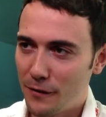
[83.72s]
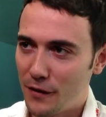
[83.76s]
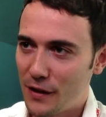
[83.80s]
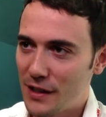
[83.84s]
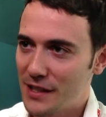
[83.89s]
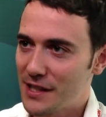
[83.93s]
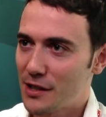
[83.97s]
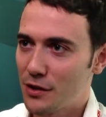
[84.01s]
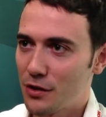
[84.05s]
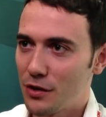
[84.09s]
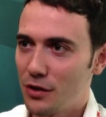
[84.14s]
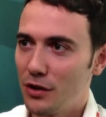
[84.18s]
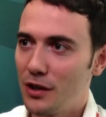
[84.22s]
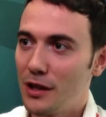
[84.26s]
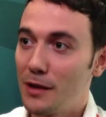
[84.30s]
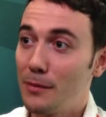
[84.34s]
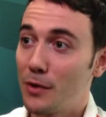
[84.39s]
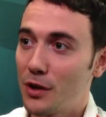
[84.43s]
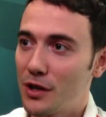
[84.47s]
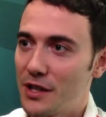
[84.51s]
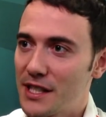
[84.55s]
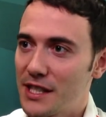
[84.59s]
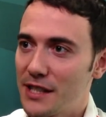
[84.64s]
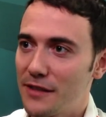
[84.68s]
visceral,
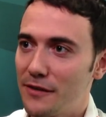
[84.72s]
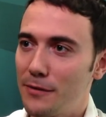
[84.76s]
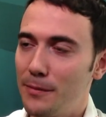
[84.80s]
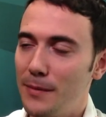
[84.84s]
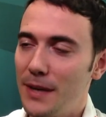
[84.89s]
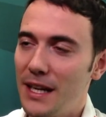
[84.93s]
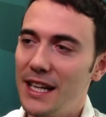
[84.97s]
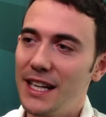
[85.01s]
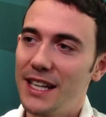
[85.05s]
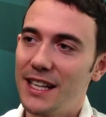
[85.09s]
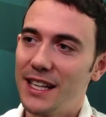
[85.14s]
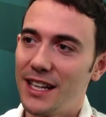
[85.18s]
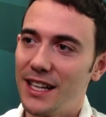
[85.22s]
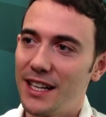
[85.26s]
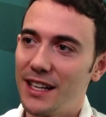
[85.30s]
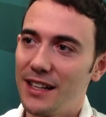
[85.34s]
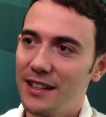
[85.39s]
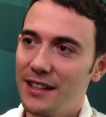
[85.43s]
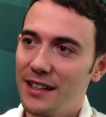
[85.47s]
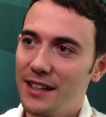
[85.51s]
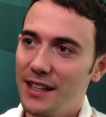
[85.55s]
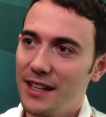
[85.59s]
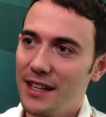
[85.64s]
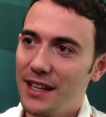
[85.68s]
immersive media
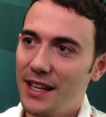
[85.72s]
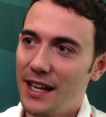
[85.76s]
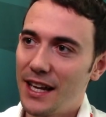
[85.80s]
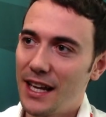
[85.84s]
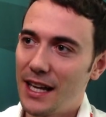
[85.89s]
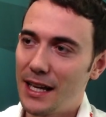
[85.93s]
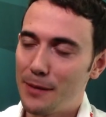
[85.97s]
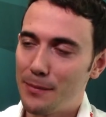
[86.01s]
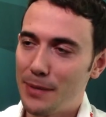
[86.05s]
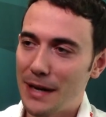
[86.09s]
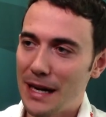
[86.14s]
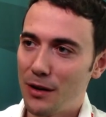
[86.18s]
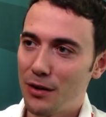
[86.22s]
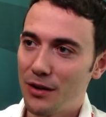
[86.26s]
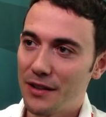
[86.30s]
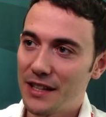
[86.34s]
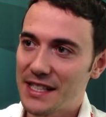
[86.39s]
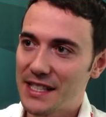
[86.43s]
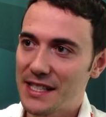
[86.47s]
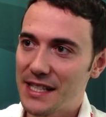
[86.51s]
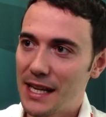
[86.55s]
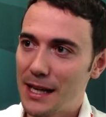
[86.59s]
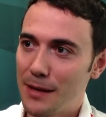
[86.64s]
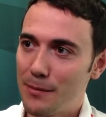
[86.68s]
and empower the
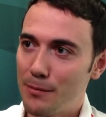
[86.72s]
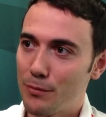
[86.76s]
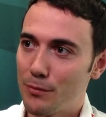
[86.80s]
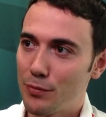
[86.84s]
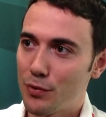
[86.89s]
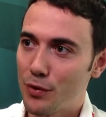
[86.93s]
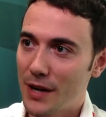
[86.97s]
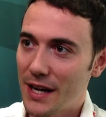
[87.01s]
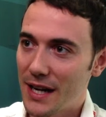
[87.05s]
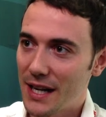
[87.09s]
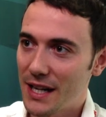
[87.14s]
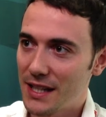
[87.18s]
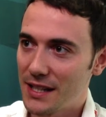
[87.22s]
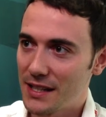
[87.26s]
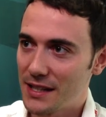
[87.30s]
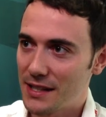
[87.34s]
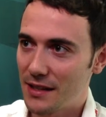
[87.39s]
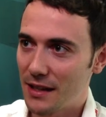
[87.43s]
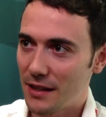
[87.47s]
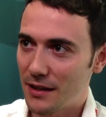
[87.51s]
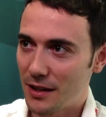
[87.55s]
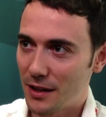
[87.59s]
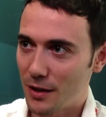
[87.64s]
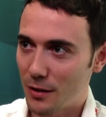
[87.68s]
same brands
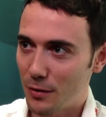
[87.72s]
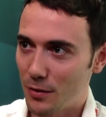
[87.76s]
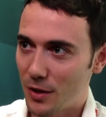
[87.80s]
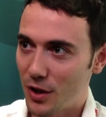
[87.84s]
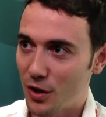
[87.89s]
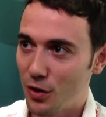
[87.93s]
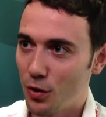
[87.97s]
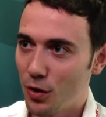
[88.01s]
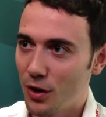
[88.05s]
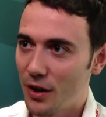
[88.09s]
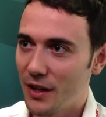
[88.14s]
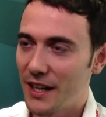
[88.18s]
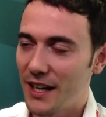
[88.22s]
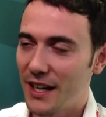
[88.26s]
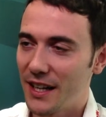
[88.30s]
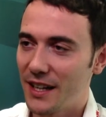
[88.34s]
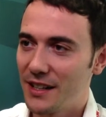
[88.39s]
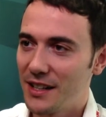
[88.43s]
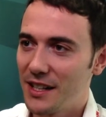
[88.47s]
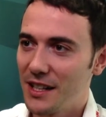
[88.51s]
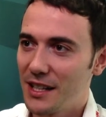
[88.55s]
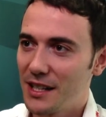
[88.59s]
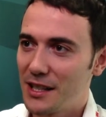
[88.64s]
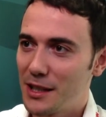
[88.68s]
that they're recording
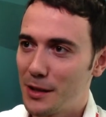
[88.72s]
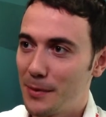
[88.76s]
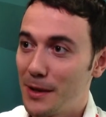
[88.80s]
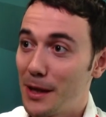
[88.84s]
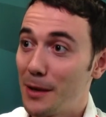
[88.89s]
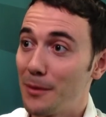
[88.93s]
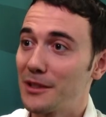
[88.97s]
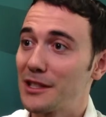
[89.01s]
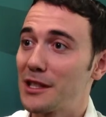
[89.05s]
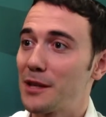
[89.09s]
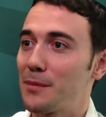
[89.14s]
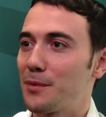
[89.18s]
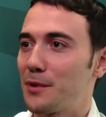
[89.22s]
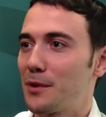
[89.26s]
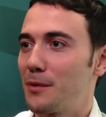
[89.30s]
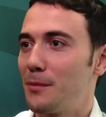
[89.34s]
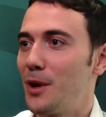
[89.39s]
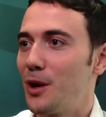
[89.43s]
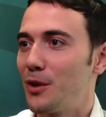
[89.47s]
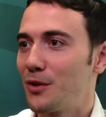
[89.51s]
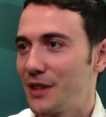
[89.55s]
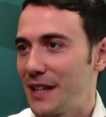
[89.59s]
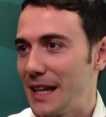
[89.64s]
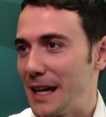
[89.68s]
to be able to
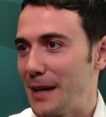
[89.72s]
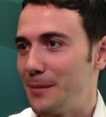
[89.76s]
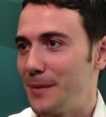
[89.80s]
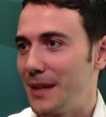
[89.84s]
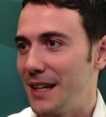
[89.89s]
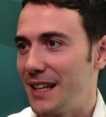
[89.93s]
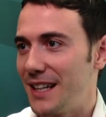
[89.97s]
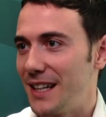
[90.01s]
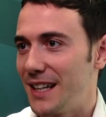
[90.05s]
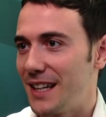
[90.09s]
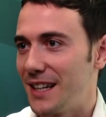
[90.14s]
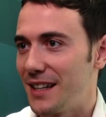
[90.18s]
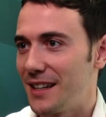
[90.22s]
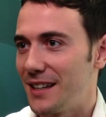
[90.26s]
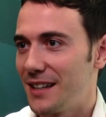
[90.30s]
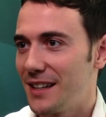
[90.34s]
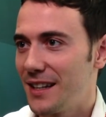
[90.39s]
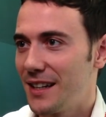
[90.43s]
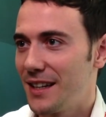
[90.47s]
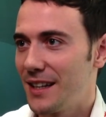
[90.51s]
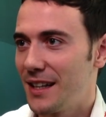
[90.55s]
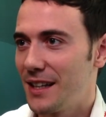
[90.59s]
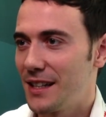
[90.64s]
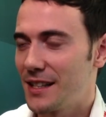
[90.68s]
promote that media
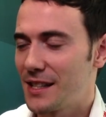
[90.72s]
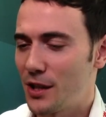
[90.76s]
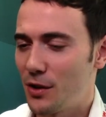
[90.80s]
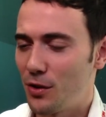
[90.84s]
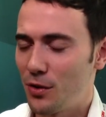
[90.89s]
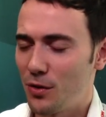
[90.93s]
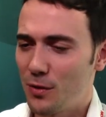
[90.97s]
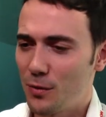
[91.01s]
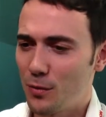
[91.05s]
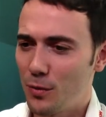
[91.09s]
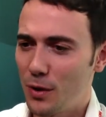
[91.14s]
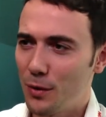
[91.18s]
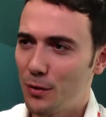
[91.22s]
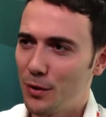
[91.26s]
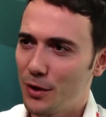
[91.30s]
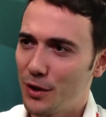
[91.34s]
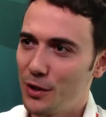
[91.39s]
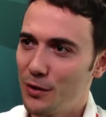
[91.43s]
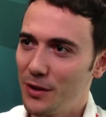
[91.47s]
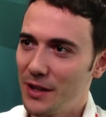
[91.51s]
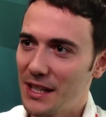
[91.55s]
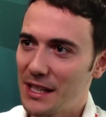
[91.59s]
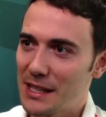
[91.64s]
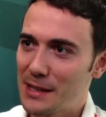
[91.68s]
so what we're
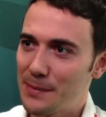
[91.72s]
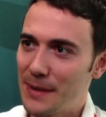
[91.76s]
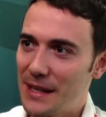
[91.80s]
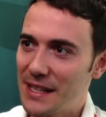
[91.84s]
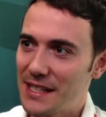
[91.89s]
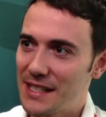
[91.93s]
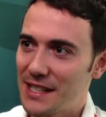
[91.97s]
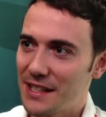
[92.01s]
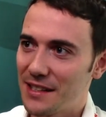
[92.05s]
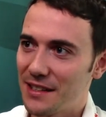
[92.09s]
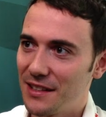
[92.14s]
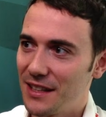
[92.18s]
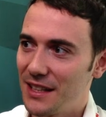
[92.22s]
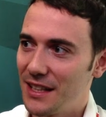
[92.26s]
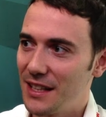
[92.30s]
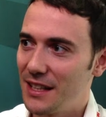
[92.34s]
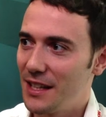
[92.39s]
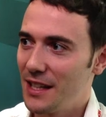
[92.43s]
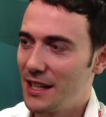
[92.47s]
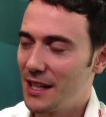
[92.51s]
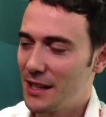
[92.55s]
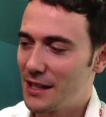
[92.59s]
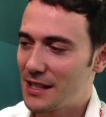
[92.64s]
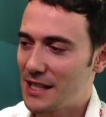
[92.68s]
doing is basically
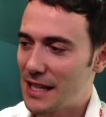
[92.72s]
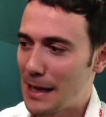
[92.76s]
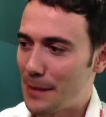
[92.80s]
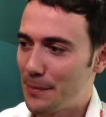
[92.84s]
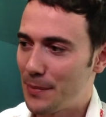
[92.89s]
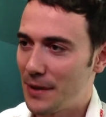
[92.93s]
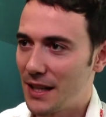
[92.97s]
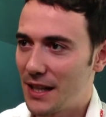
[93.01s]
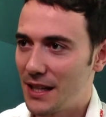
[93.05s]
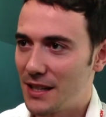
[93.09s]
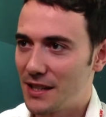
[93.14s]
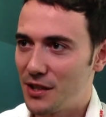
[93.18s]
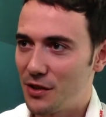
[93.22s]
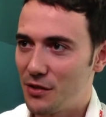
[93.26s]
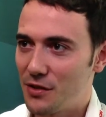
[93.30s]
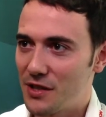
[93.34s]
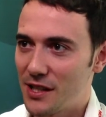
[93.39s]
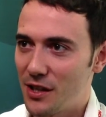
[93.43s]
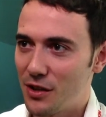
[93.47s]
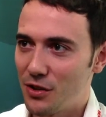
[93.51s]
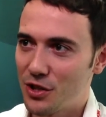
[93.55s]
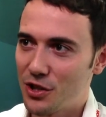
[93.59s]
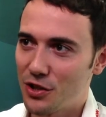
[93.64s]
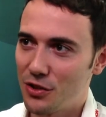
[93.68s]
tapping into
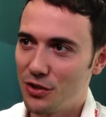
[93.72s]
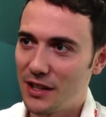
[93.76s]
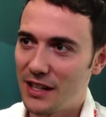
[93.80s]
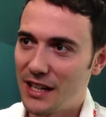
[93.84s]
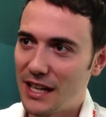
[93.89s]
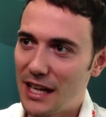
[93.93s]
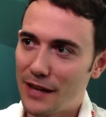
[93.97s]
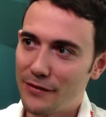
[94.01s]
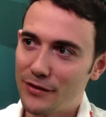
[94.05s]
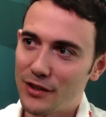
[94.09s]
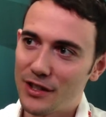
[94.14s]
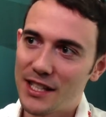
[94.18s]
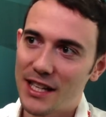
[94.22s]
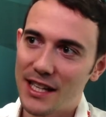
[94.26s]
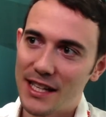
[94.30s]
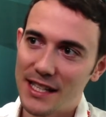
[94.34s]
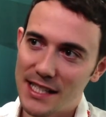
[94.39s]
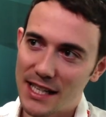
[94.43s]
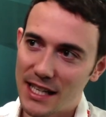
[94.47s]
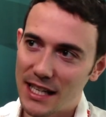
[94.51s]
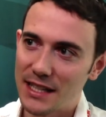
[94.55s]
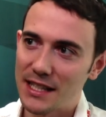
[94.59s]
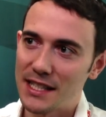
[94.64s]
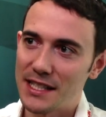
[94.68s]
social and
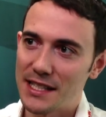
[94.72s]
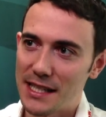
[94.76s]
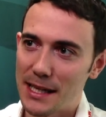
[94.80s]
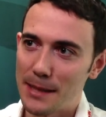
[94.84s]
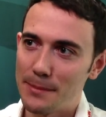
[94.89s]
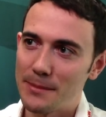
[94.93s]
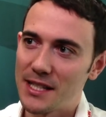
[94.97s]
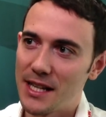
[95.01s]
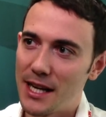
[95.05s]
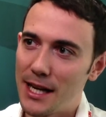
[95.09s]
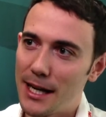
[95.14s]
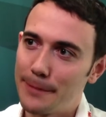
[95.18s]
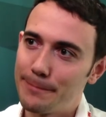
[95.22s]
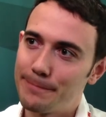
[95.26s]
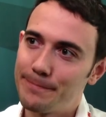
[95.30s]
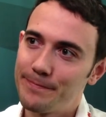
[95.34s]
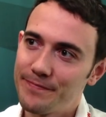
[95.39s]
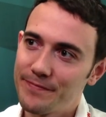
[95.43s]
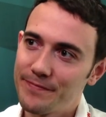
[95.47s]
advertising at the same time.